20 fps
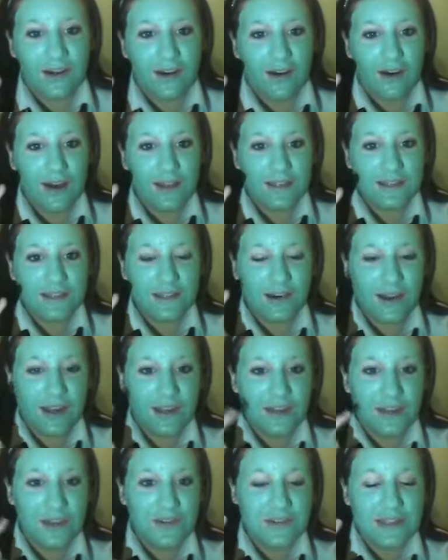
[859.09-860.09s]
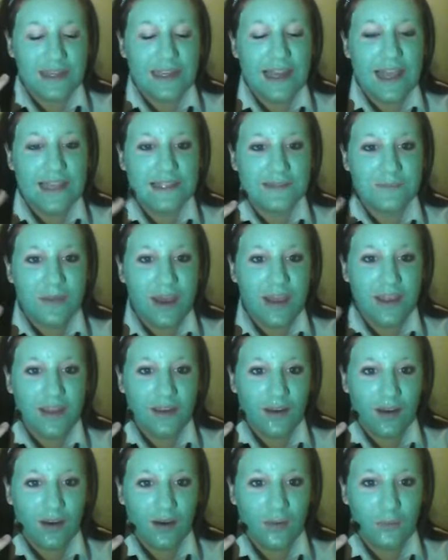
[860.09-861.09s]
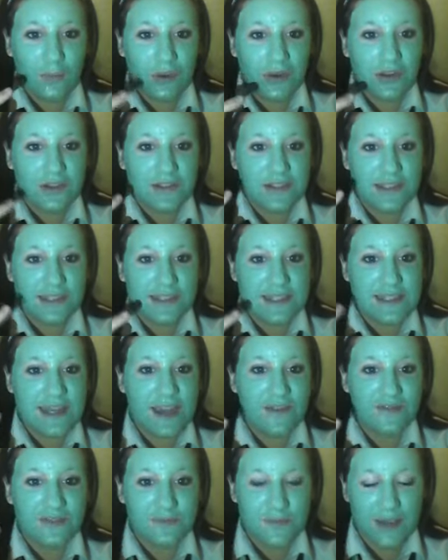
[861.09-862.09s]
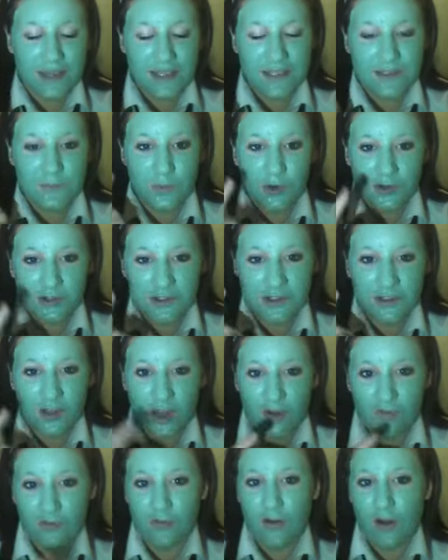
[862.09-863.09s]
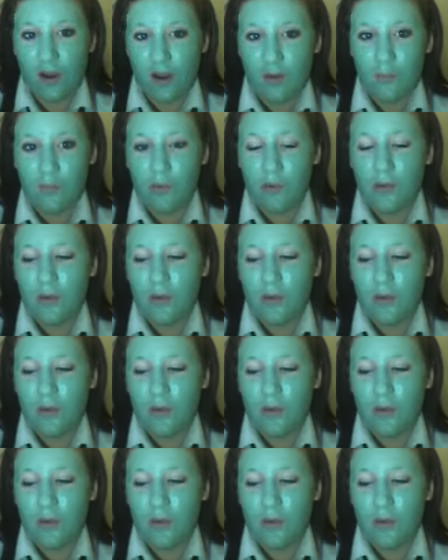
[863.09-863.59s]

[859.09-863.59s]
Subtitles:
I started using less makeup because I didn't have as many spots to cover up,